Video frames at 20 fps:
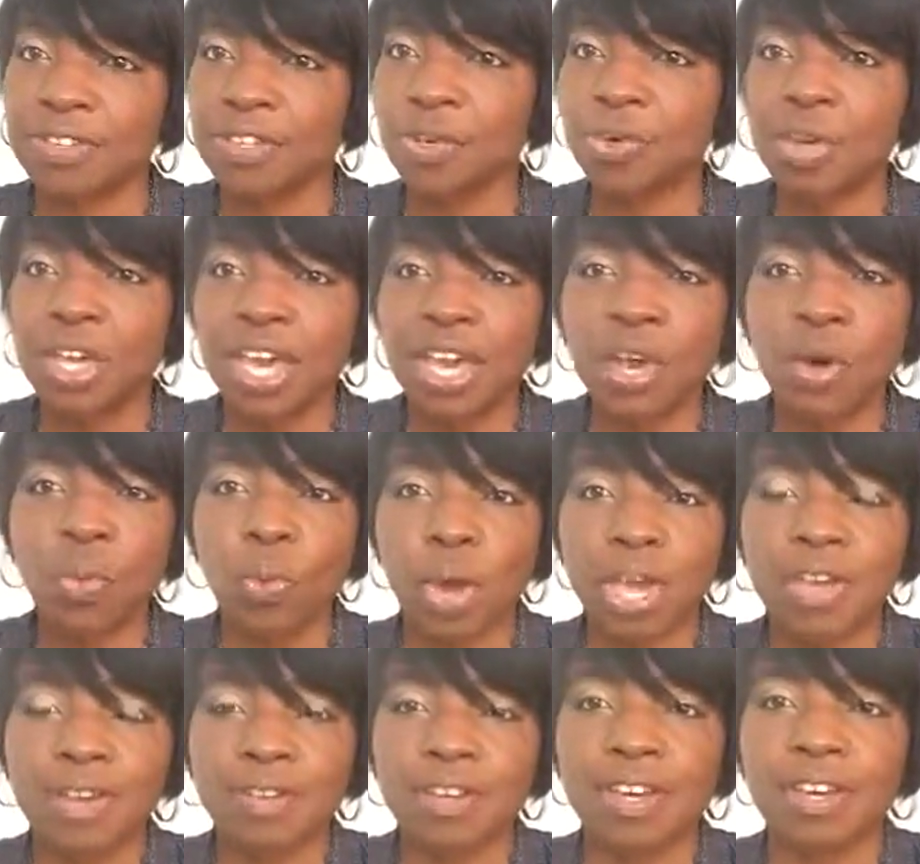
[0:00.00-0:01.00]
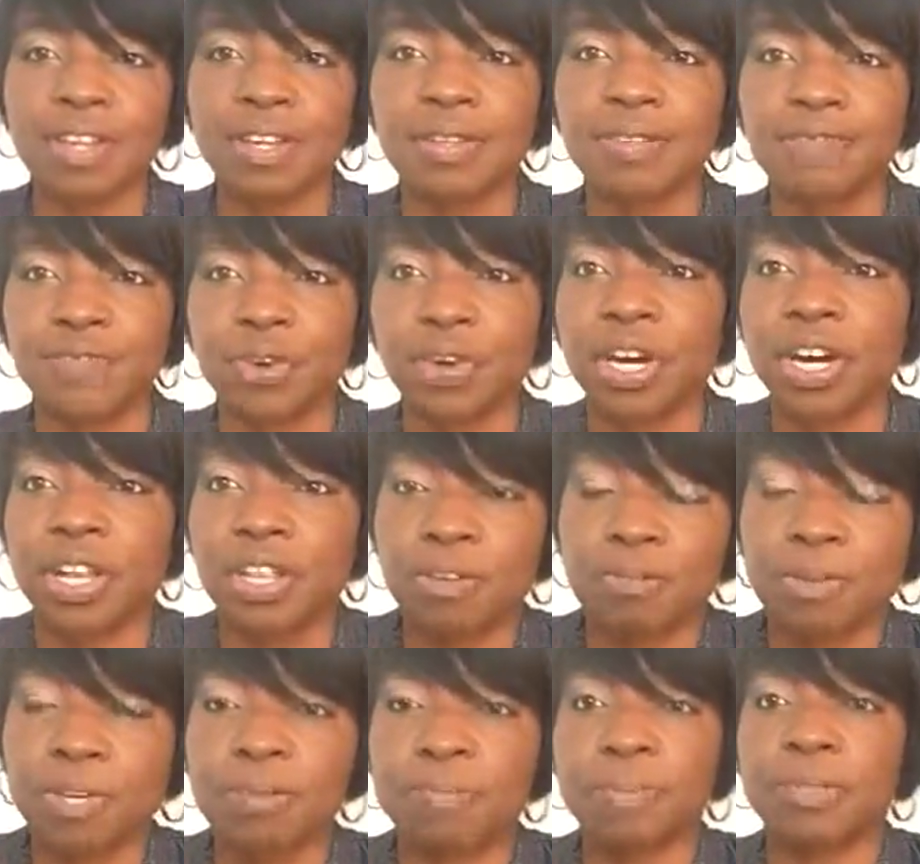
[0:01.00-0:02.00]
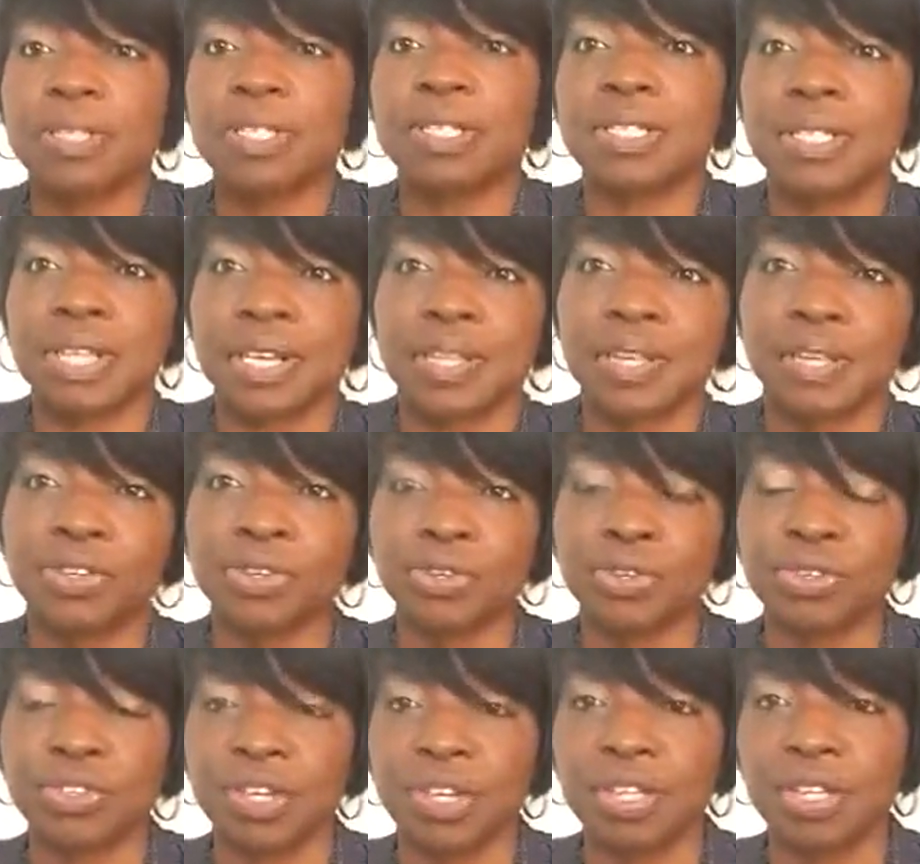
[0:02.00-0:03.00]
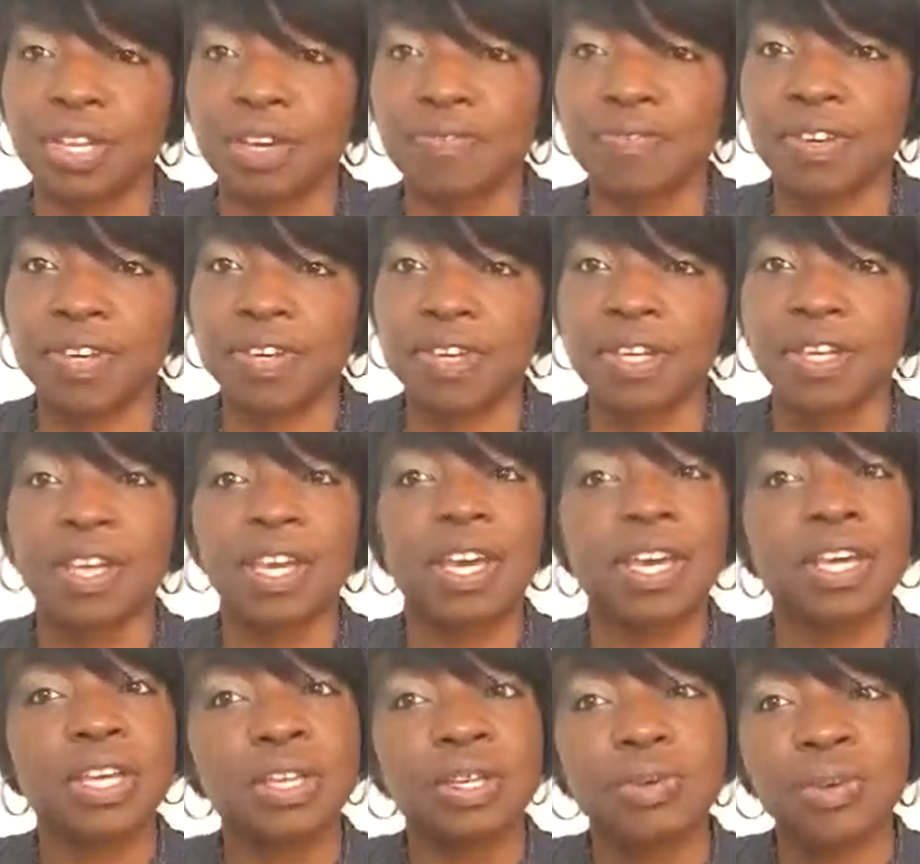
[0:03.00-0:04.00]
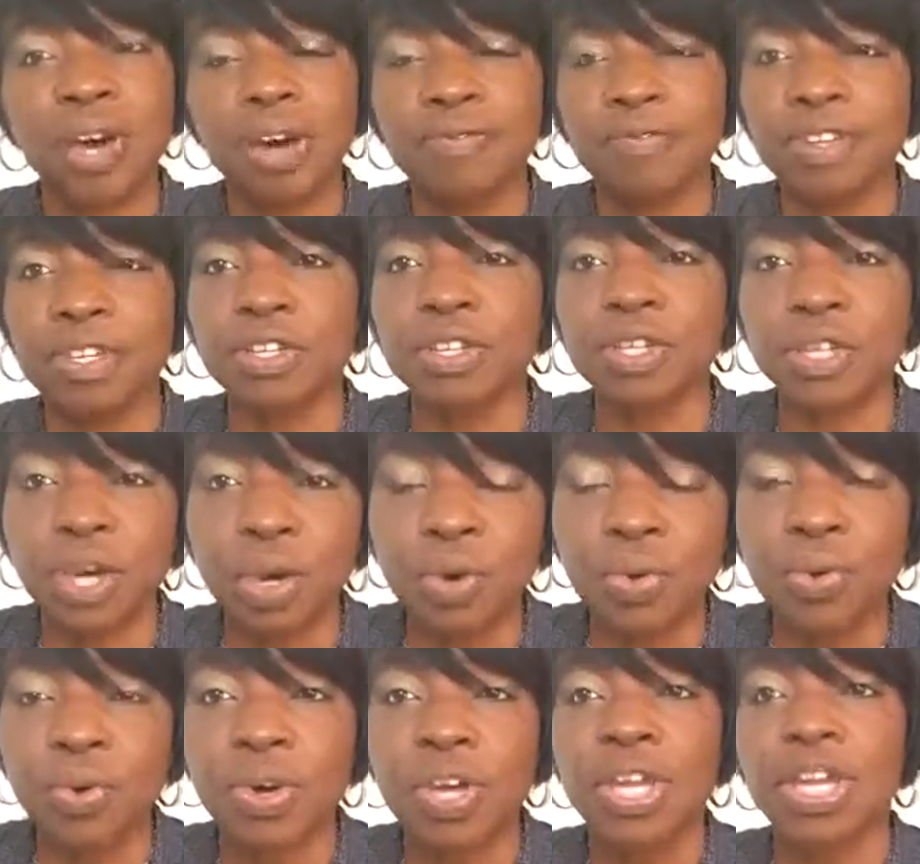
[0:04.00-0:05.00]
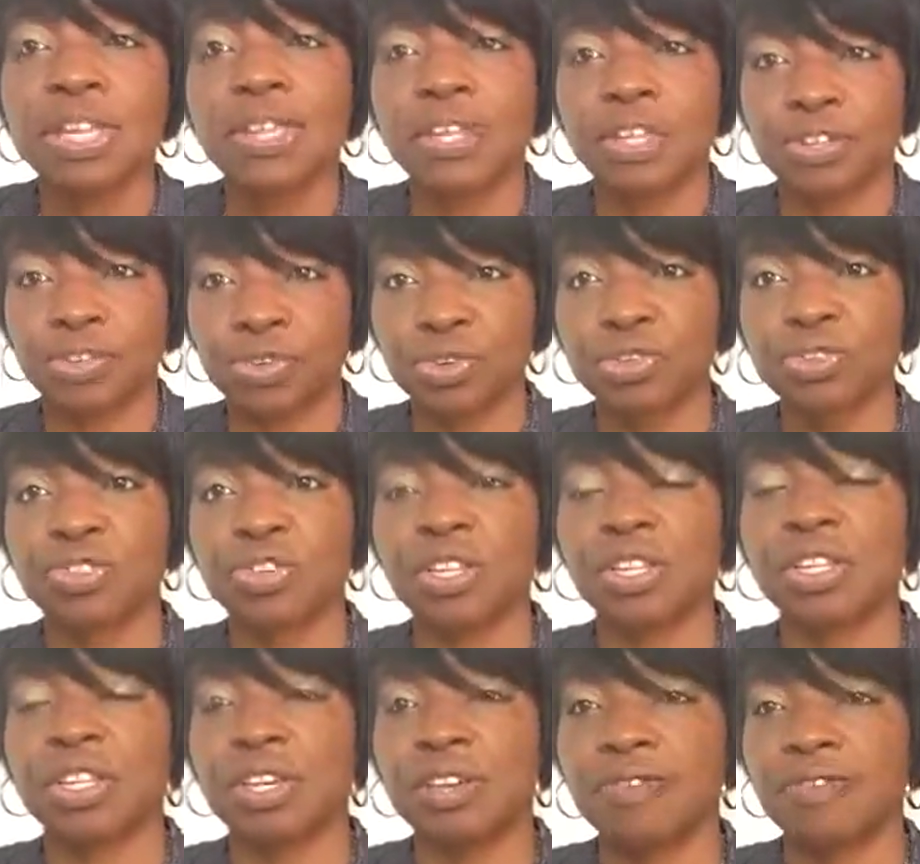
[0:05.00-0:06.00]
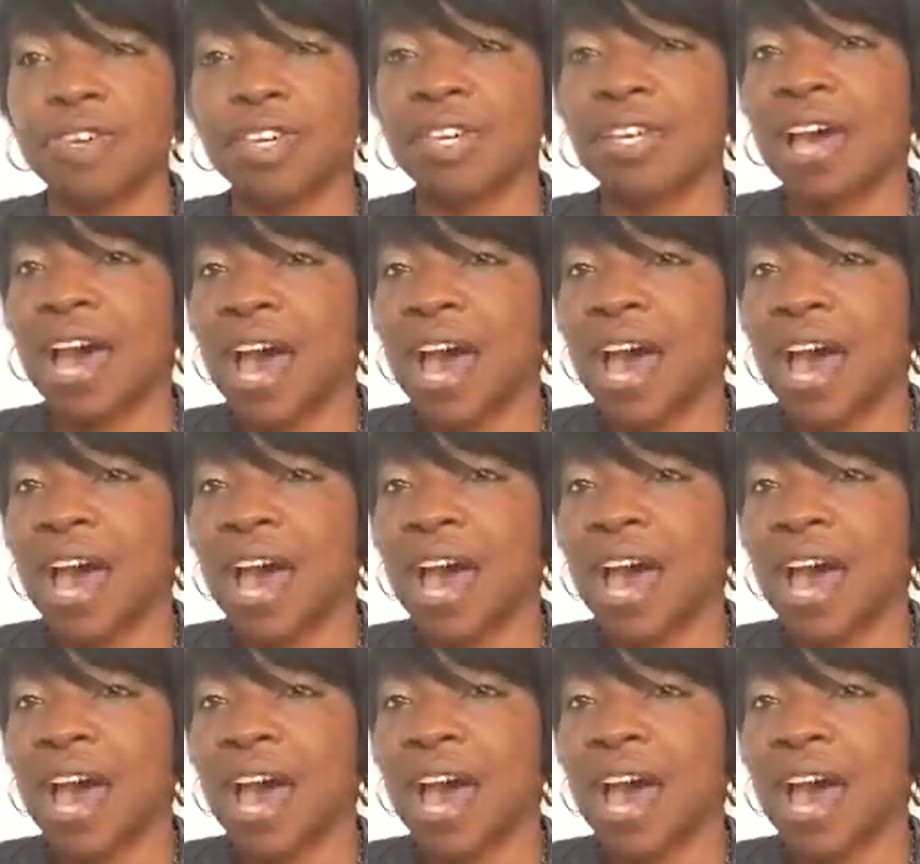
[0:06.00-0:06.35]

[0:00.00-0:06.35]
You can't wait for other people to say that you're significant. You have to know that you're significant.